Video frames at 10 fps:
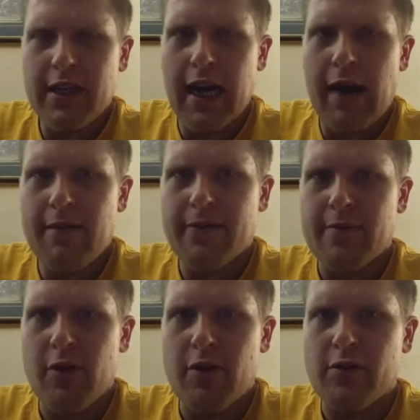common for
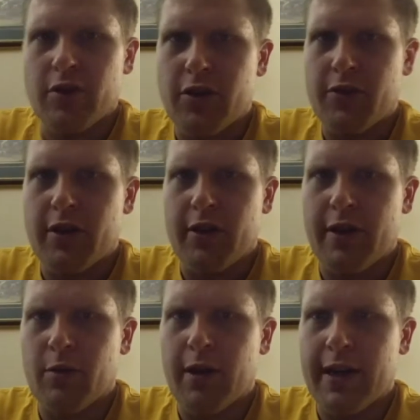most
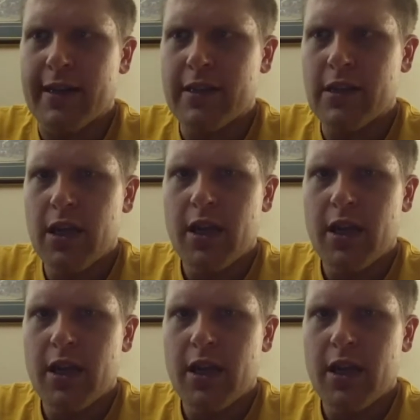Australian wines,